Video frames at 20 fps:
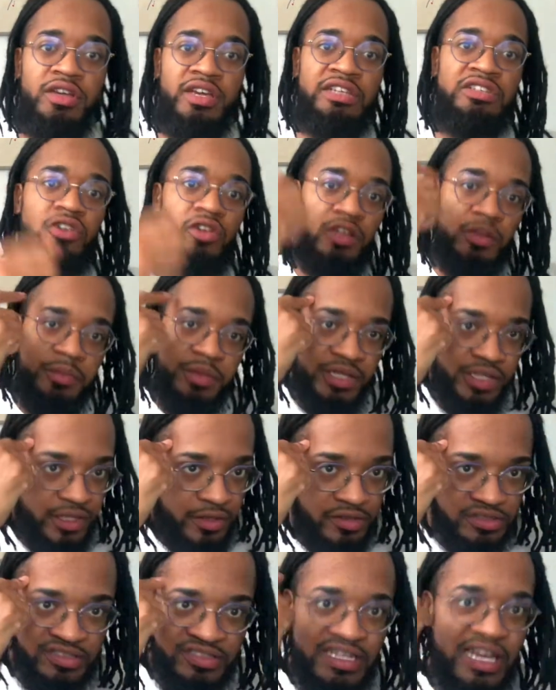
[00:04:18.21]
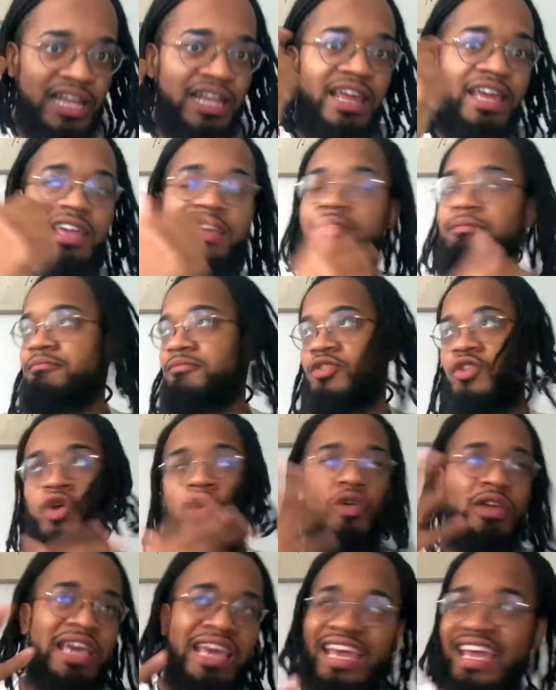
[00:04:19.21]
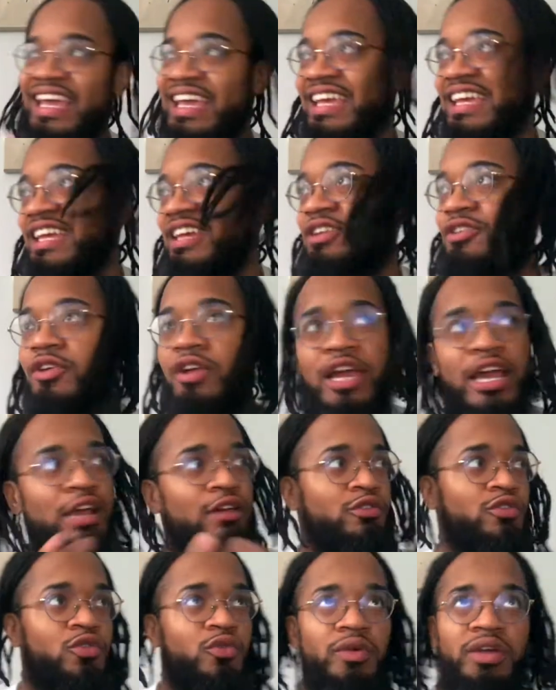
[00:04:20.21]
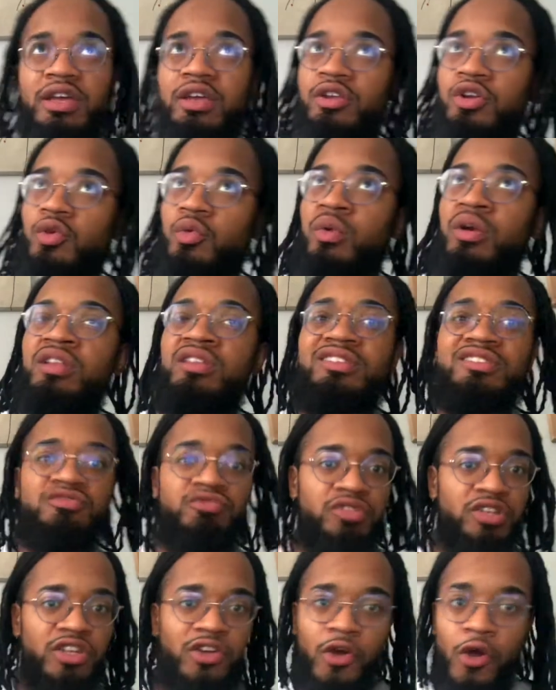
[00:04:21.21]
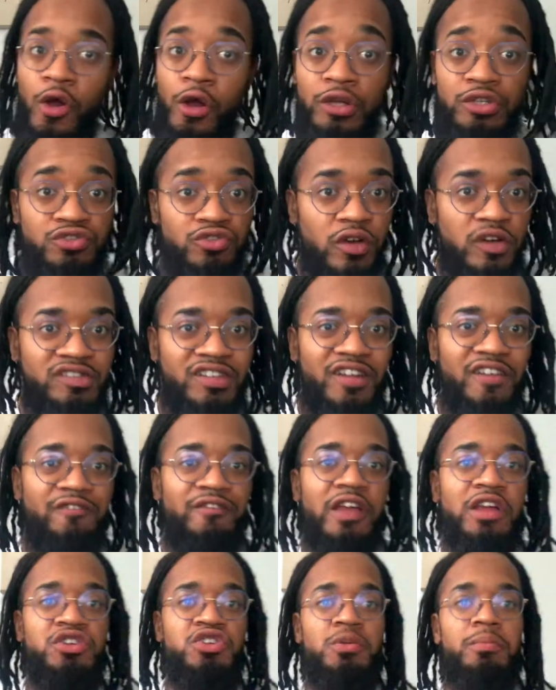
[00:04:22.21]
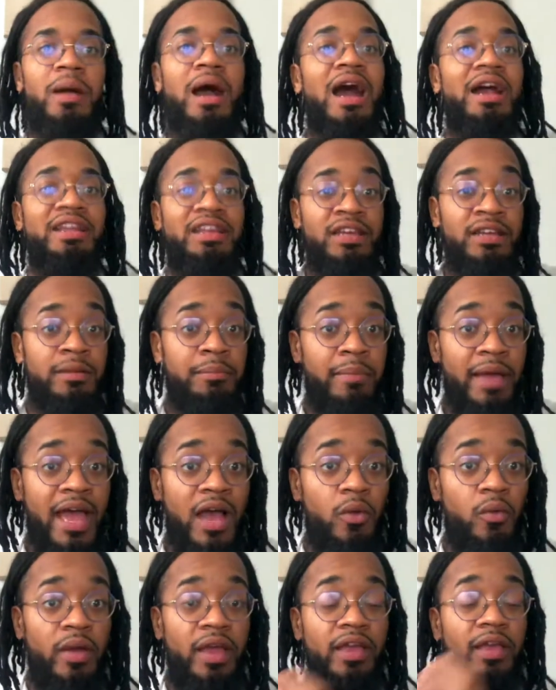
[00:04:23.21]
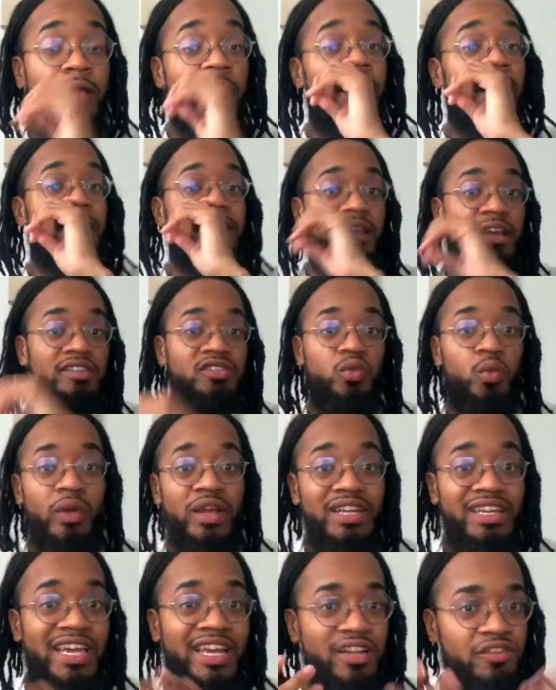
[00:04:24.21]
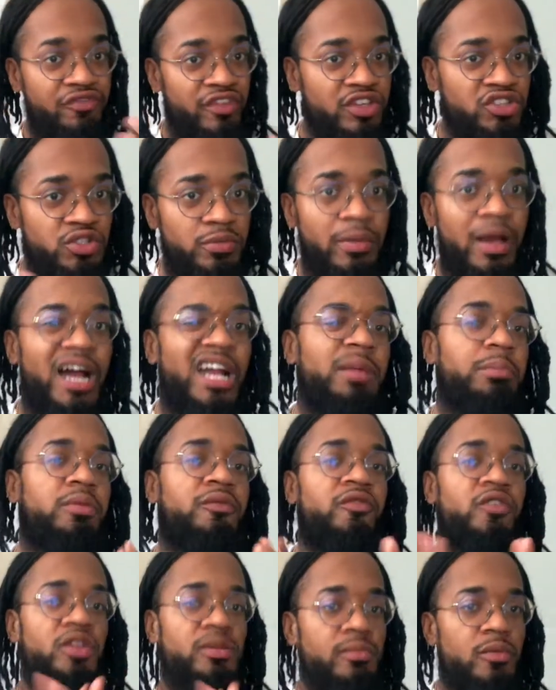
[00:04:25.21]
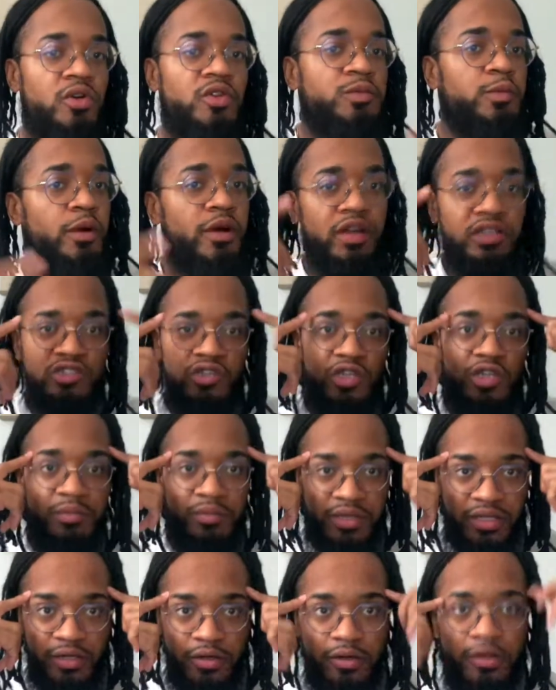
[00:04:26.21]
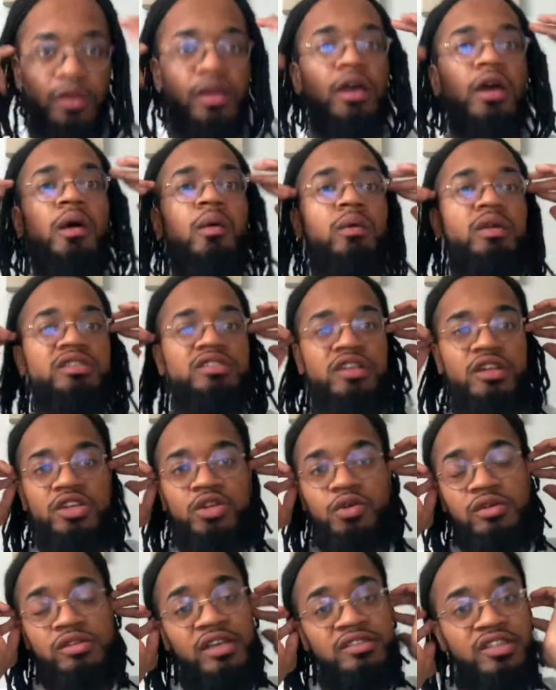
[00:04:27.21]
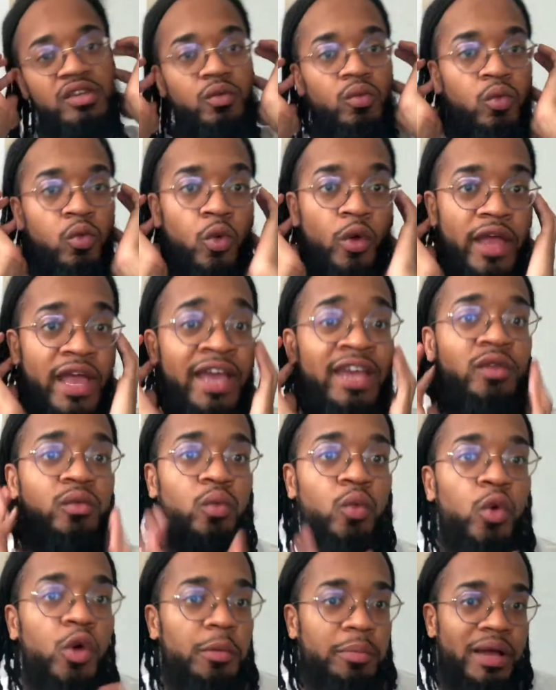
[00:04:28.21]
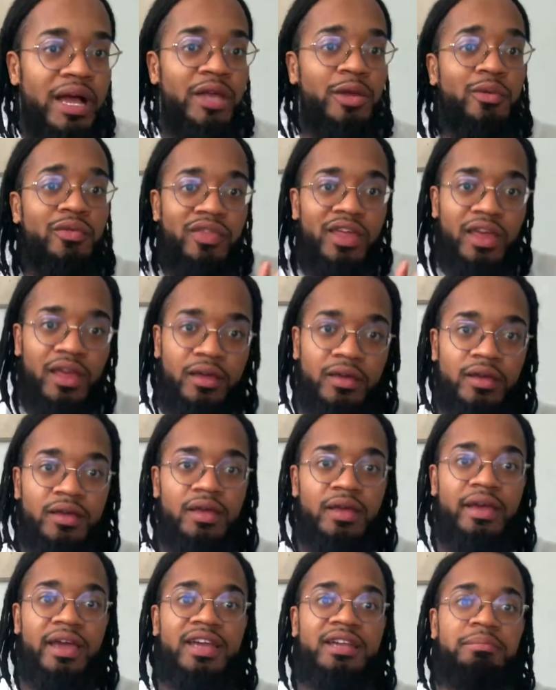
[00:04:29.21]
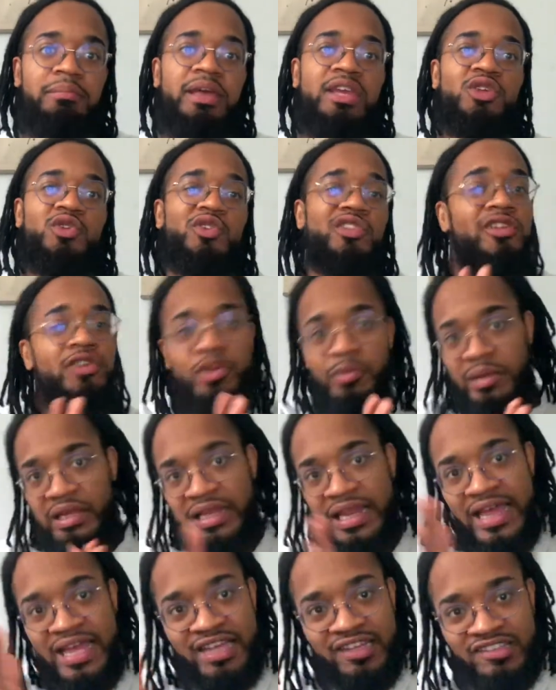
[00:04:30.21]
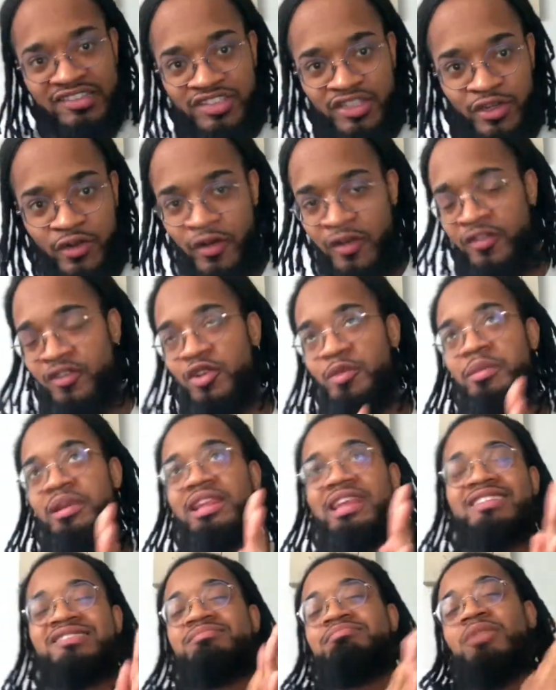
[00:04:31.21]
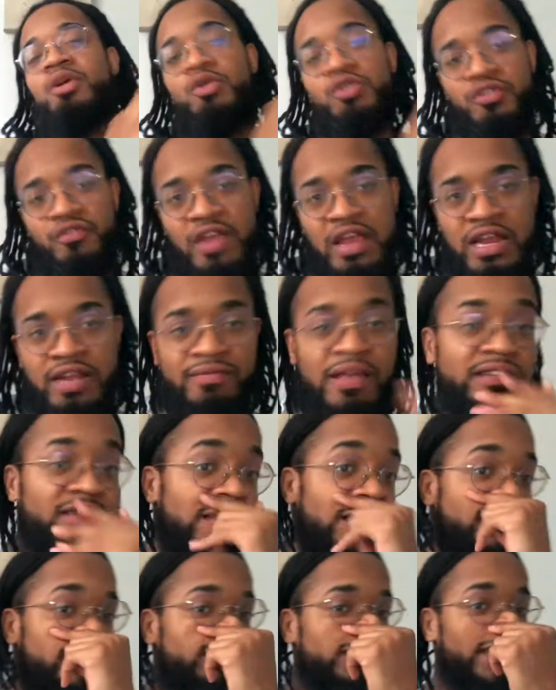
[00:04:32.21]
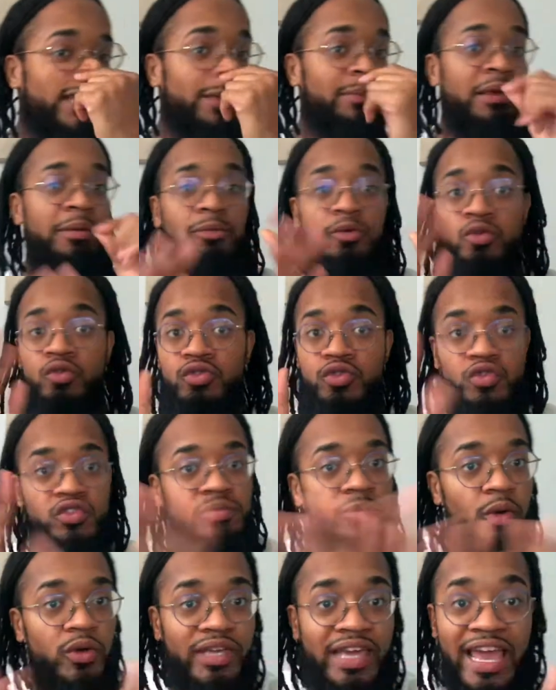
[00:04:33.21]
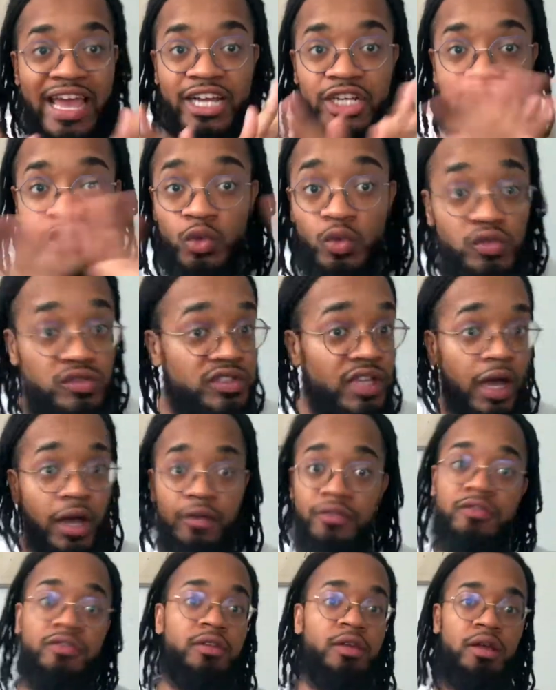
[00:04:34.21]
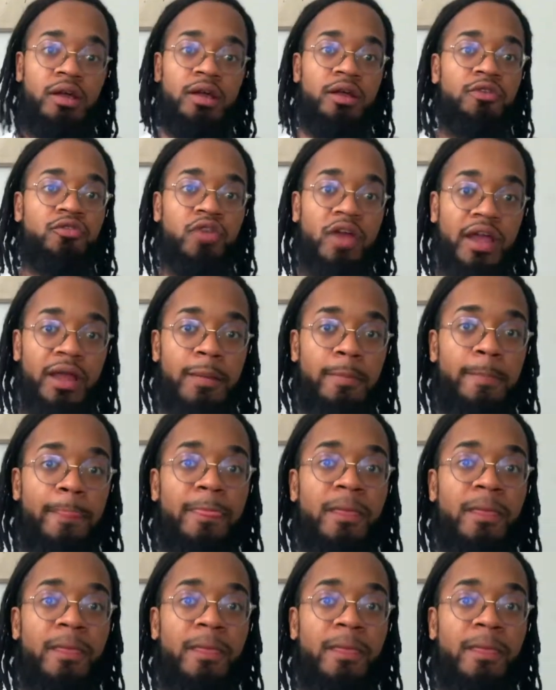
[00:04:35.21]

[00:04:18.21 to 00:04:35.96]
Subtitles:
It's all up here. It's not like cocaine or heroin or one of these really hard drugs that affect your body in a bad way. Yes, weed can affect your body, but for the most part, it's all up here. What it's going to do is actually, it can warp how you think. It can make you a little bit lazier, a little bit less motivated. That's not to say that people who do smoke can't do stuff, right?